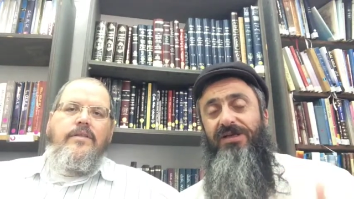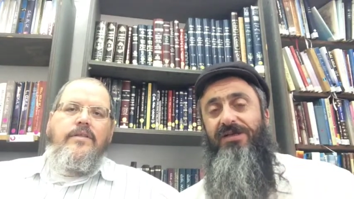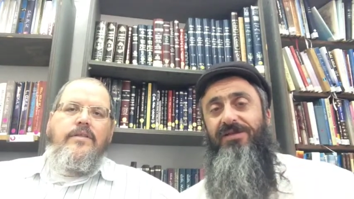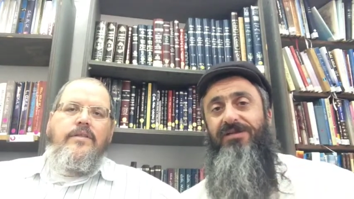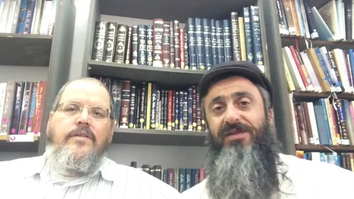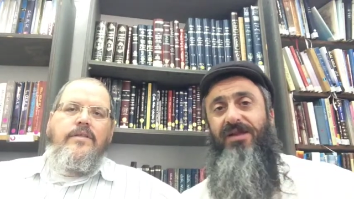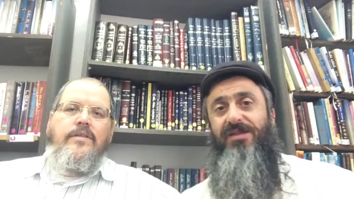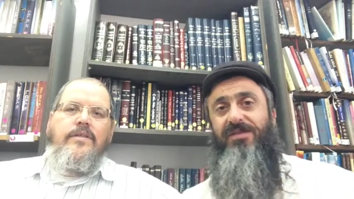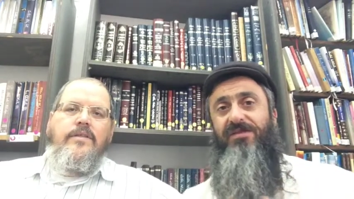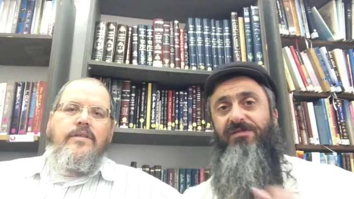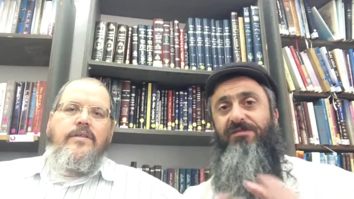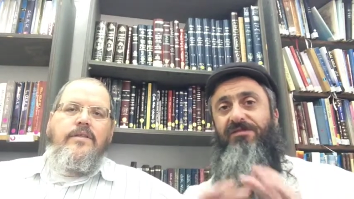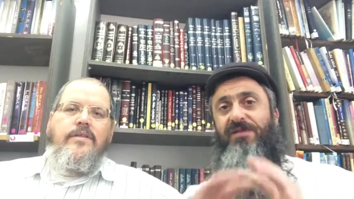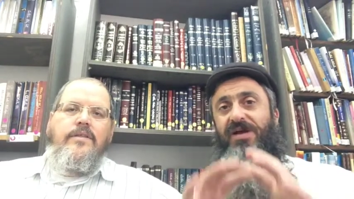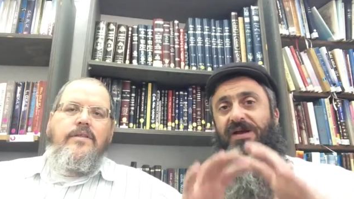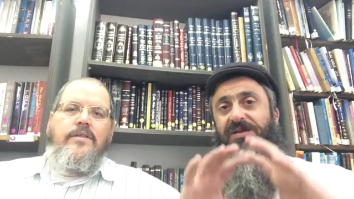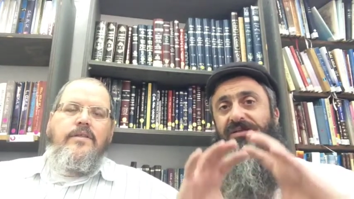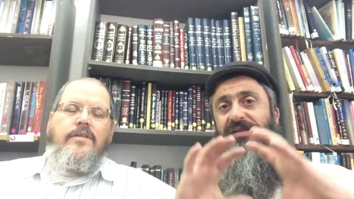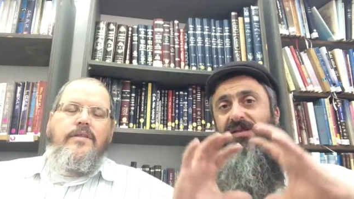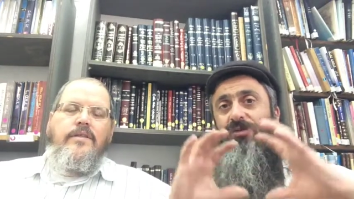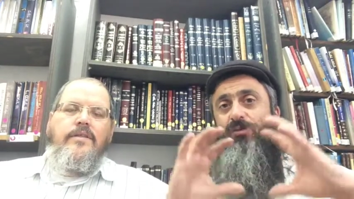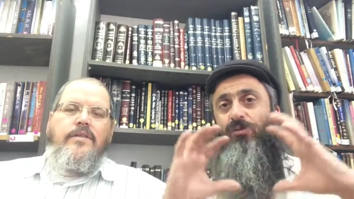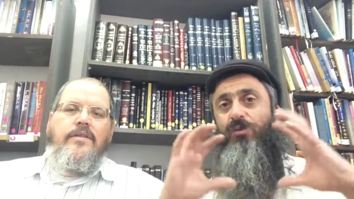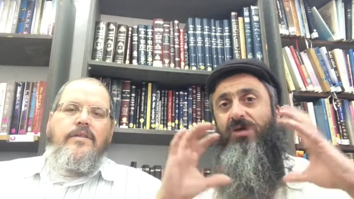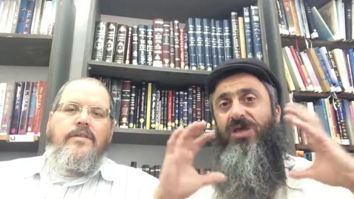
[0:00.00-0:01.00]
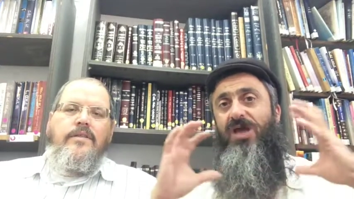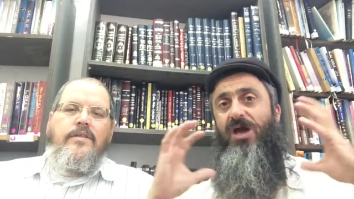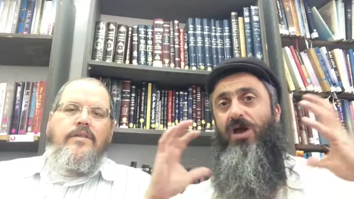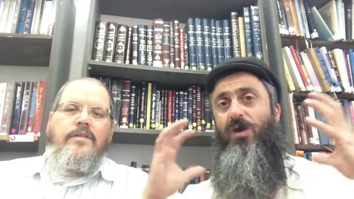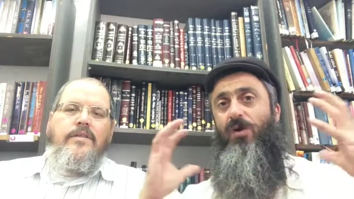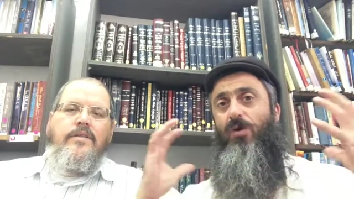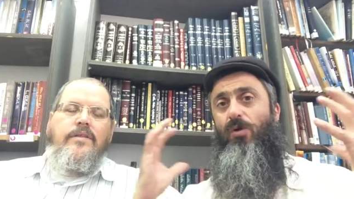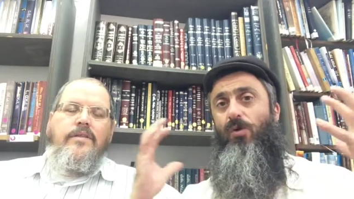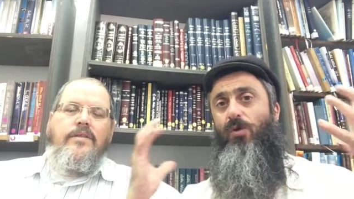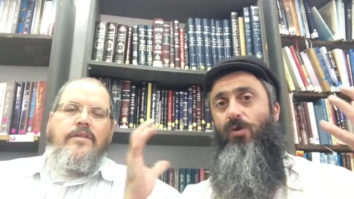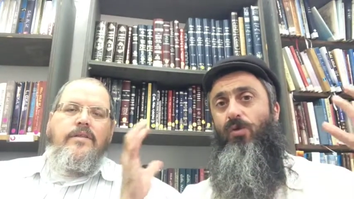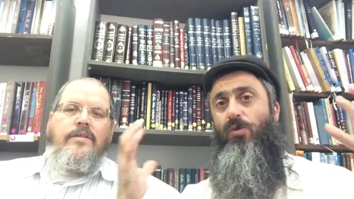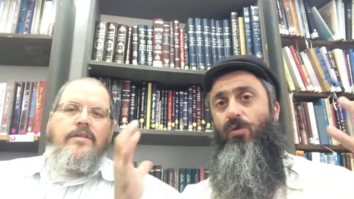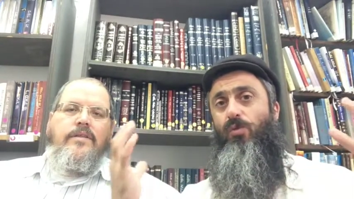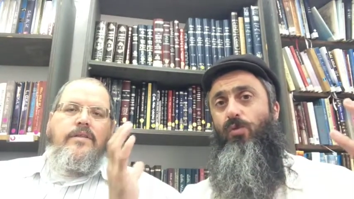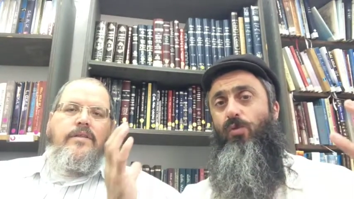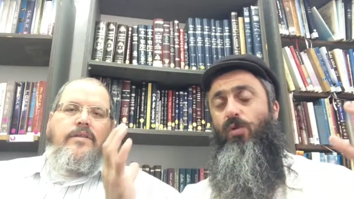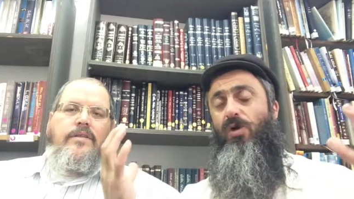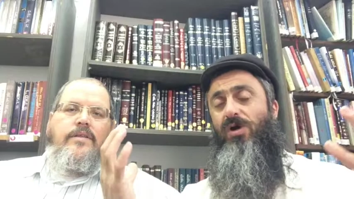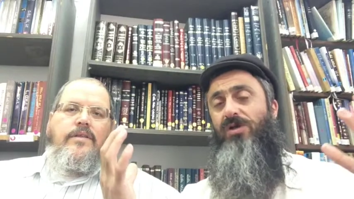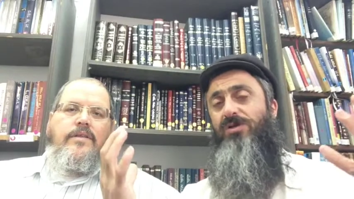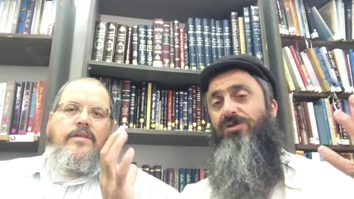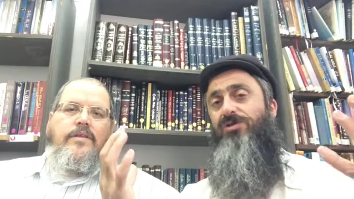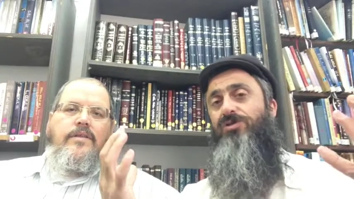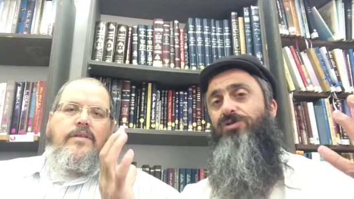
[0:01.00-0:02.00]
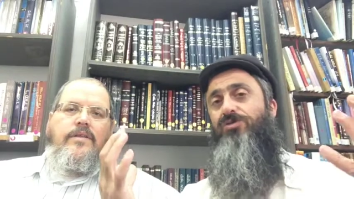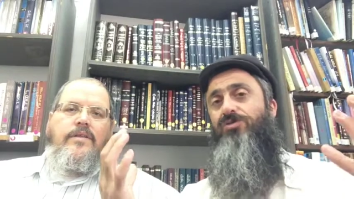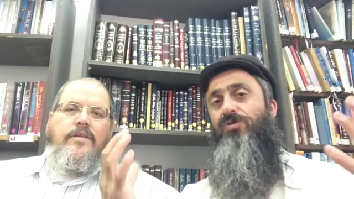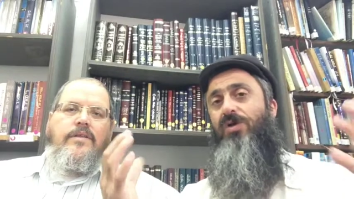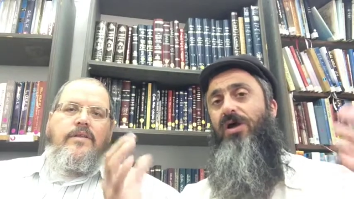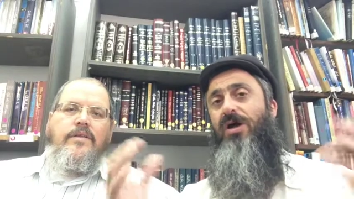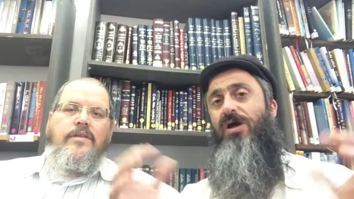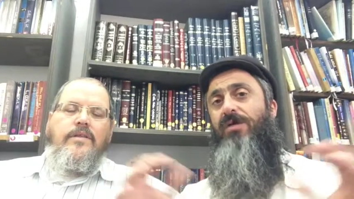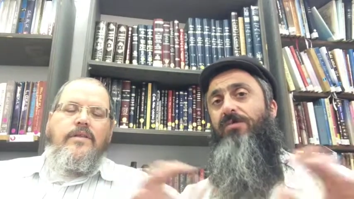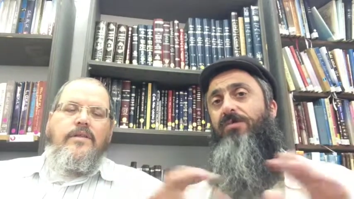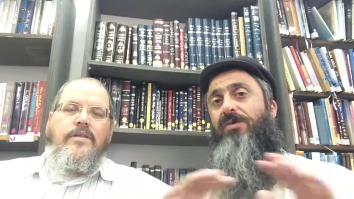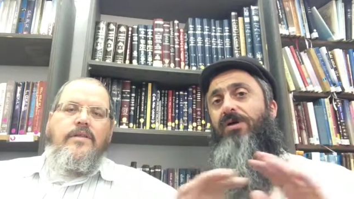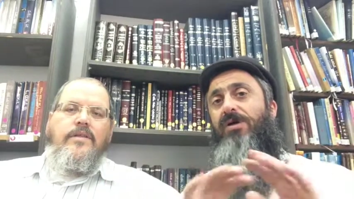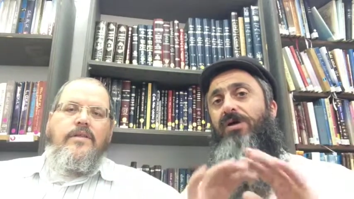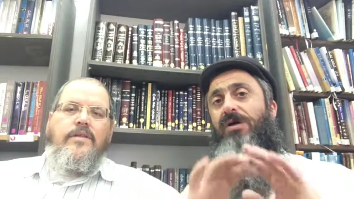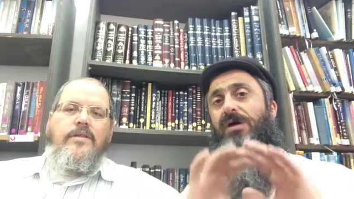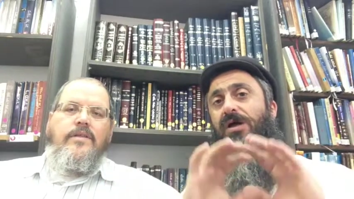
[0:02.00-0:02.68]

Speaker 1: that the fact that we are all one tribe,